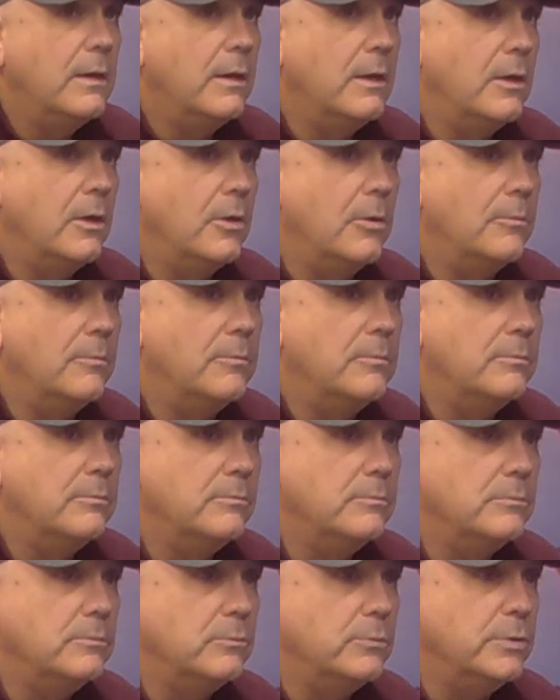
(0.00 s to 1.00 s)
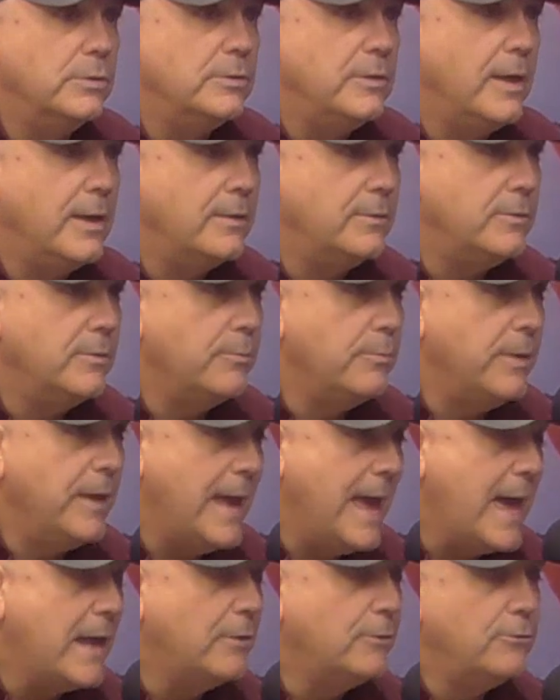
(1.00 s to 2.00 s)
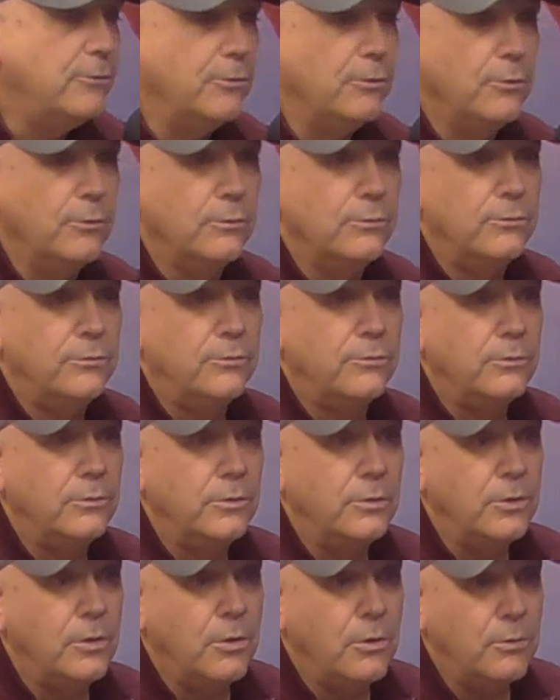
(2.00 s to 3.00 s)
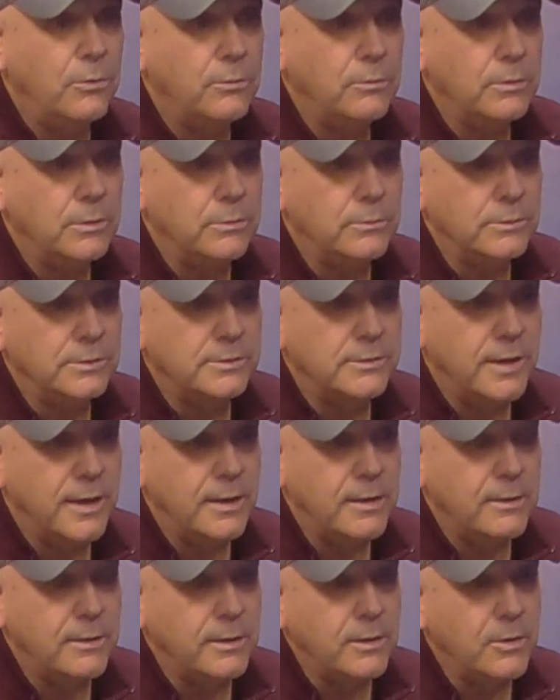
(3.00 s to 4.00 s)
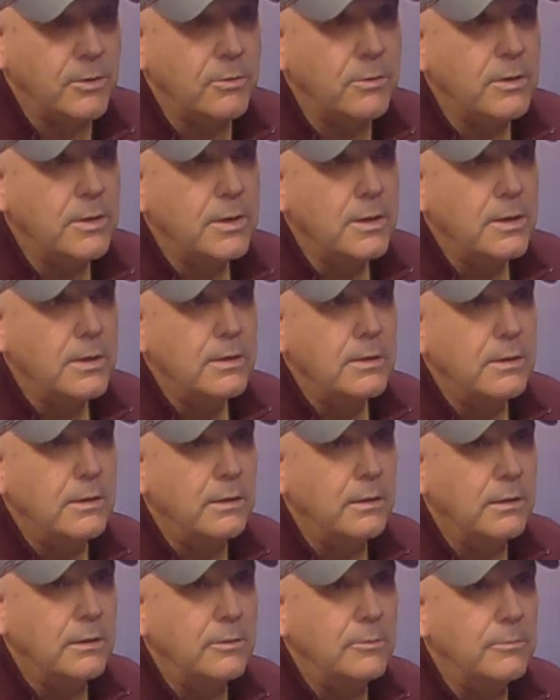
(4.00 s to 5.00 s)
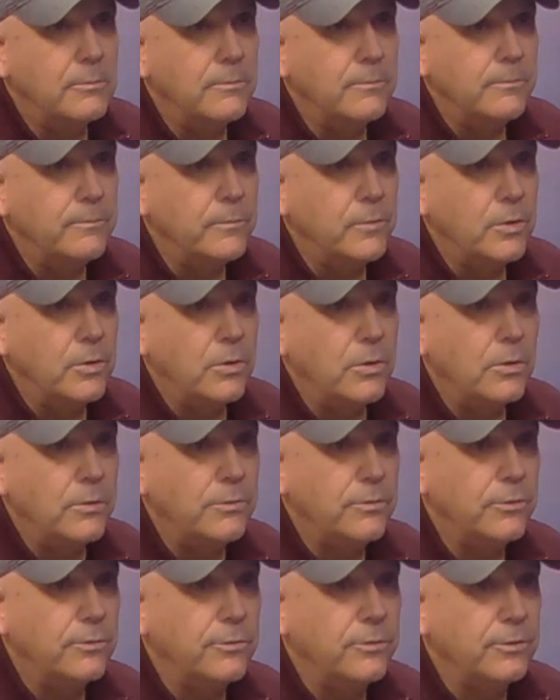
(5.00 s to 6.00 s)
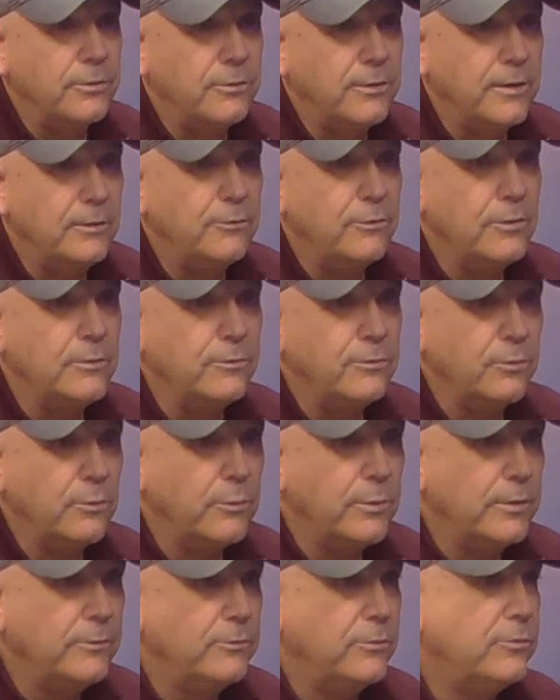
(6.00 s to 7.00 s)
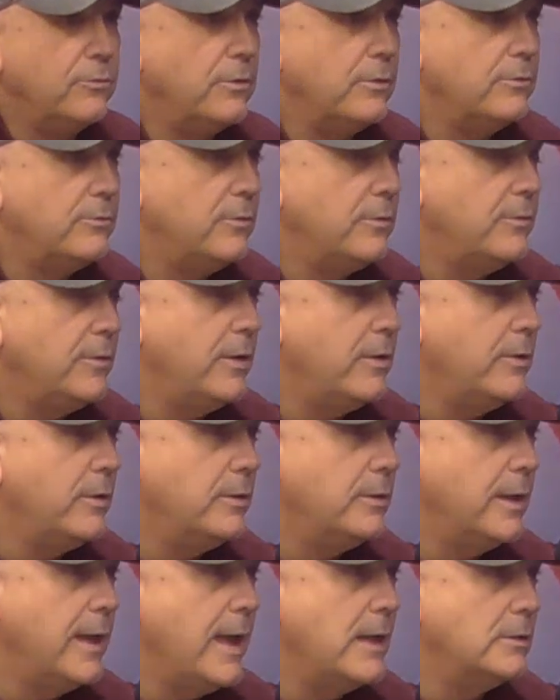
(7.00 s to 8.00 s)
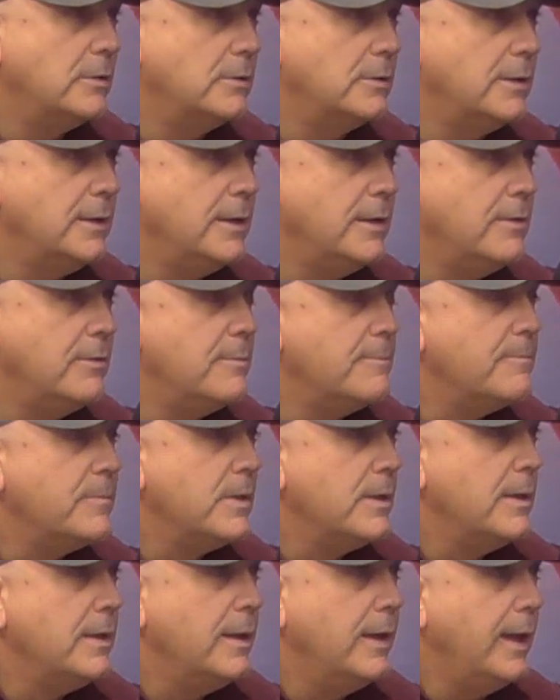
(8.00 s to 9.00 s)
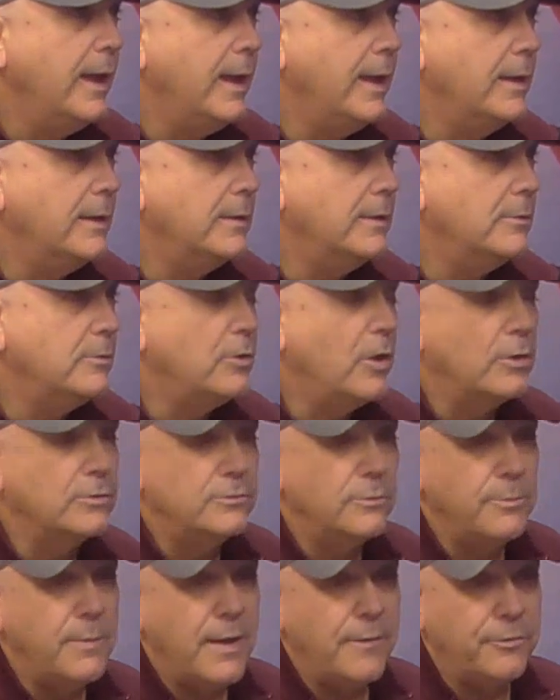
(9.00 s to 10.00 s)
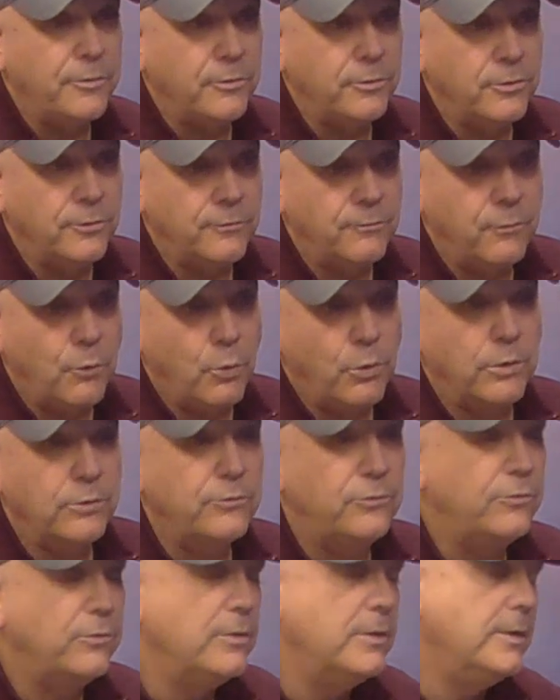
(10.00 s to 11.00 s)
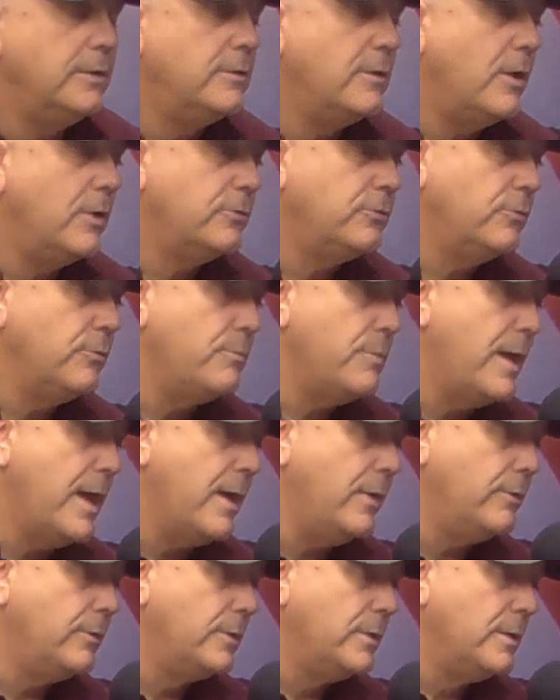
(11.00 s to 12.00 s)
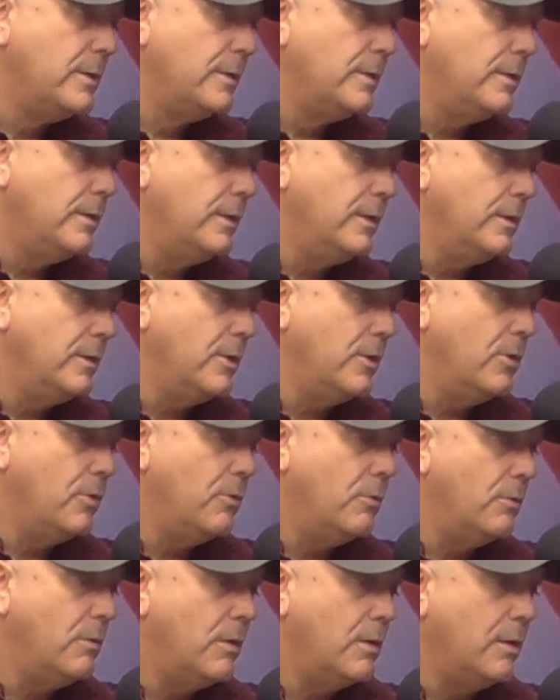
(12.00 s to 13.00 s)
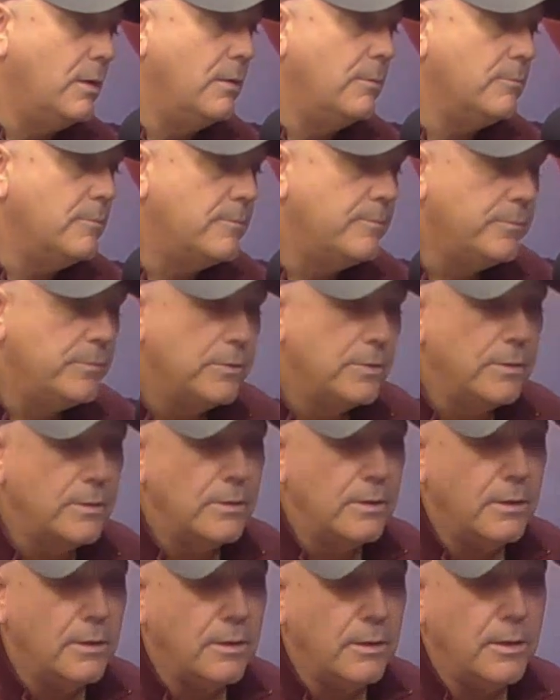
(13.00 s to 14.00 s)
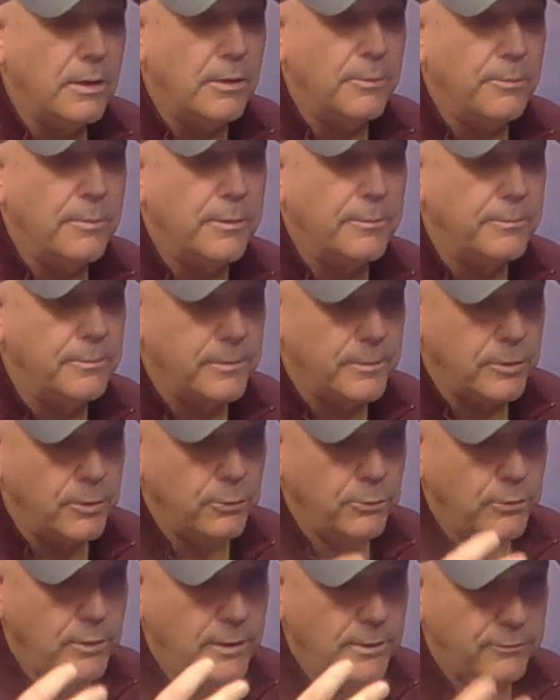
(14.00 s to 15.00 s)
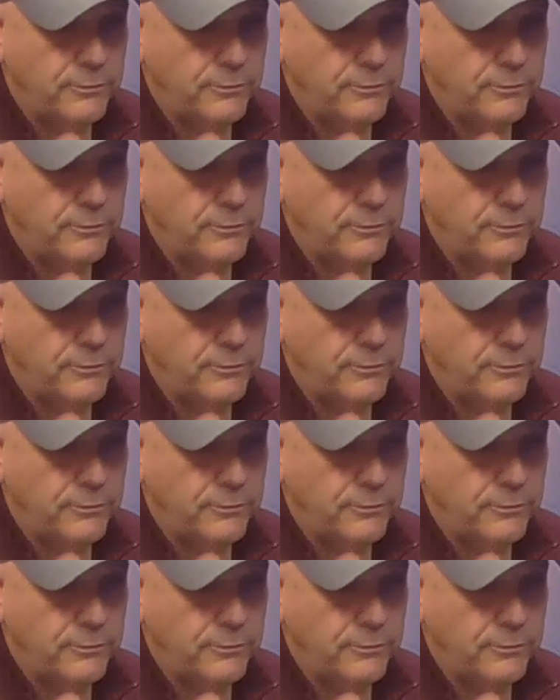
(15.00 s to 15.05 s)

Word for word: Um, we take the Beatitudes, you know, we take, you know, um, uh, the, the teachings that was there on Galilee, and he talks about the divorce, and he talks about, you know, um, uh, um, you,